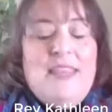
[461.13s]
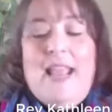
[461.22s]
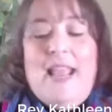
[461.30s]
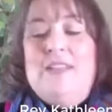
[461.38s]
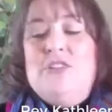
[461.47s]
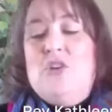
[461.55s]

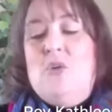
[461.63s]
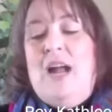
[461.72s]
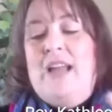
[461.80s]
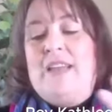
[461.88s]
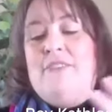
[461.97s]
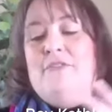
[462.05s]
And so
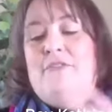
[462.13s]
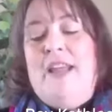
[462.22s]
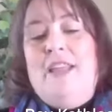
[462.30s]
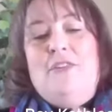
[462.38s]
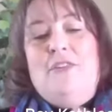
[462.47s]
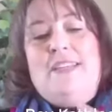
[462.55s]
I
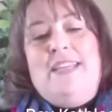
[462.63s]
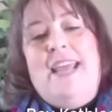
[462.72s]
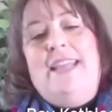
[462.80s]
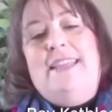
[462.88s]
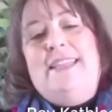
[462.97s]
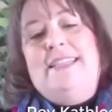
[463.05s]
invite you to
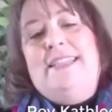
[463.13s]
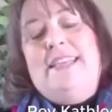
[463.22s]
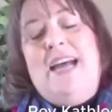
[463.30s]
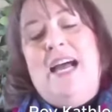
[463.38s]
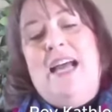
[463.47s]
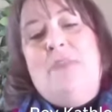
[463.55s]
take this
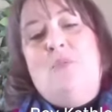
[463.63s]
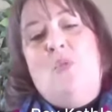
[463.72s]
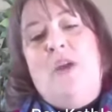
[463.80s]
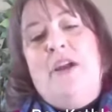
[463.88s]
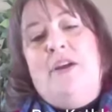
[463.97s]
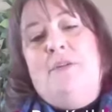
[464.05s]
time
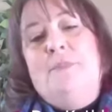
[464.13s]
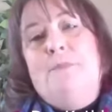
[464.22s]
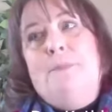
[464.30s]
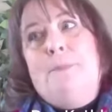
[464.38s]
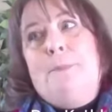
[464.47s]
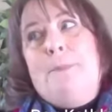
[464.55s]
where
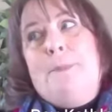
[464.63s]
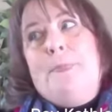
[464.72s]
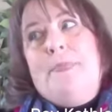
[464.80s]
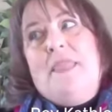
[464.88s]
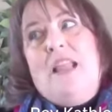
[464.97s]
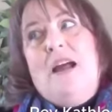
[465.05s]

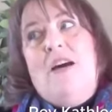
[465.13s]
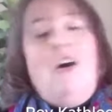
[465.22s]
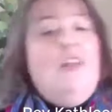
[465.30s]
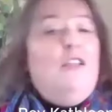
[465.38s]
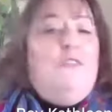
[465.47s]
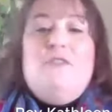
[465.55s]

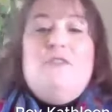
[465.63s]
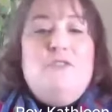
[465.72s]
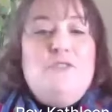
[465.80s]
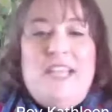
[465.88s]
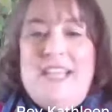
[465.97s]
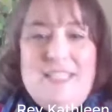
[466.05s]
all of your
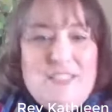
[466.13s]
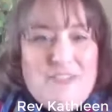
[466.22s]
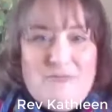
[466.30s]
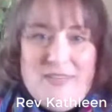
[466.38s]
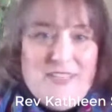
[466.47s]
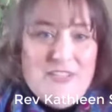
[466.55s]
routines
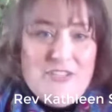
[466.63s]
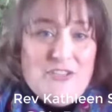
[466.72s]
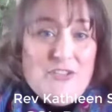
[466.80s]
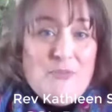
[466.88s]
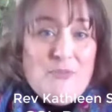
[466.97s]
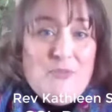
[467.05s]
have been
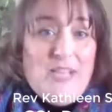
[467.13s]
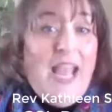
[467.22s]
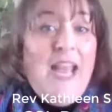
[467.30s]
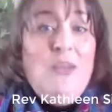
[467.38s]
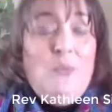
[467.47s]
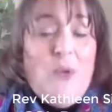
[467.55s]
disturbed
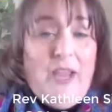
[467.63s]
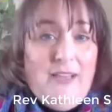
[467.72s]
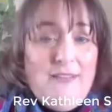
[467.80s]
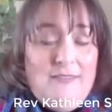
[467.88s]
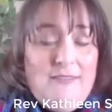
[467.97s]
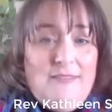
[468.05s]
anyway.
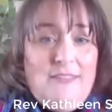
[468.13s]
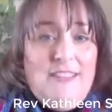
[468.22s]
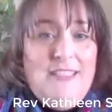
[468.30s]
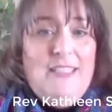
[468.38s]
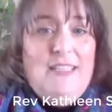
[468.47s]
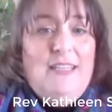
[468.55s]

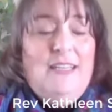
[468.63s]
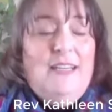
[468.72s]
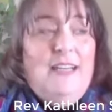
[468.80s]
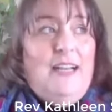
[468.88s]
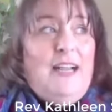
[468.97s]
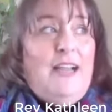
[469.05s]

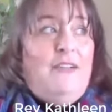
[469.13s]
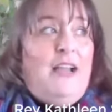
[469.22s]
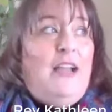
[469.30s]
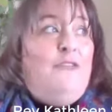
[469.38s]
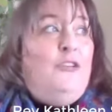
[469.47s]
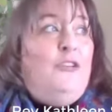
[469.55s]

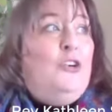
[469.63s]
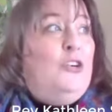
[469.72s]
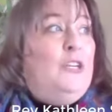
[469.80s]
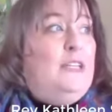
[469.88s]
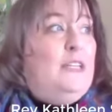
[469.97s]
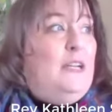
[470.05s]
I've
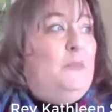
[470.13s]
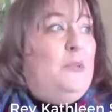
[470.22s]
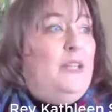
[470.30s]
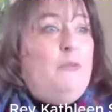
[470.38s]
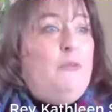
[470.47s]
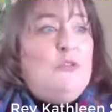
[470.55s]
heard, I
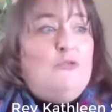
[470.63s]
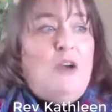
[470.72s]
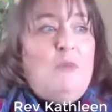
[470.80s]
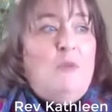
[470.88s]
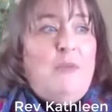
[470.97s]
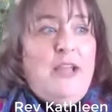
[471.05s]
believe it was
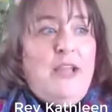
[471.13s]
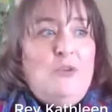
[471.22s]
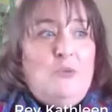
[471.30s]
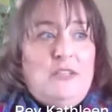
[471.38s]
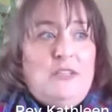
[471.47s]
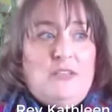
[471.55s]
Rahm
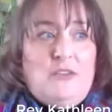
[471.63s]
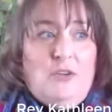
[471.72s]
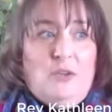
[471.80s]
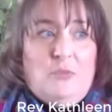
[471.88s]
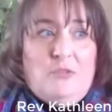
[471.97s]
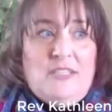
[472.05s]
Emanuel that
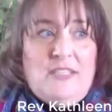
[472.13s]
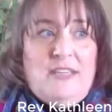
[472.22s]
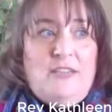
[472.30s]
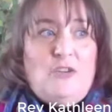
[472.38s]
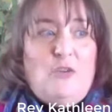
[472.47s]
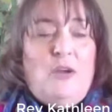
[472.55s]
told
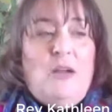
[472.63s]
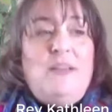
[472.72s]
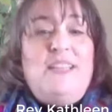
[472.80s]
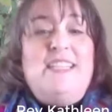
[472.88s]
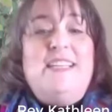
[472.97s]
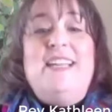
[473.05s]
President
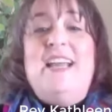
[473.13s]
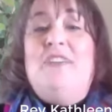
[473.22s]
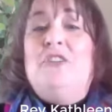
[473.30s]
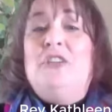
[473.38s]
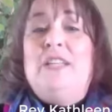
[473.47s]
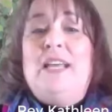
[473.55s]
Obama to
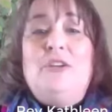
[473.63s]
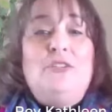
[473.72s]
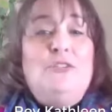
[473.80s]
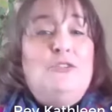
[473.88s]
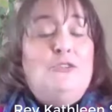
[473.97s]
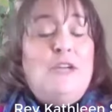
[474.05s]
never let a
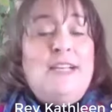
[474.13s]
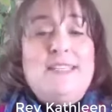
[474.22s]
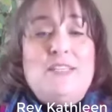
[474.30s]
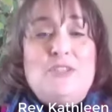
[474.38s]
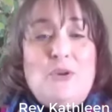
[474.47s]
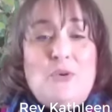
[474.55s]
good
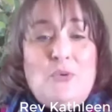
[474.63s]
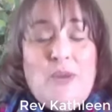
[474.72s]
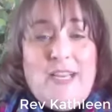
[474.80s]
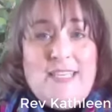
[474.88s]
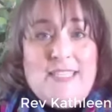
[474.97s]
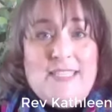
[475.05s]
crisis go to
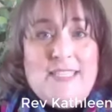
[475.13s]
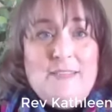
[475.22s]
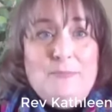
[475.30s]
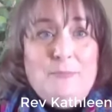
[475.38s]
waste.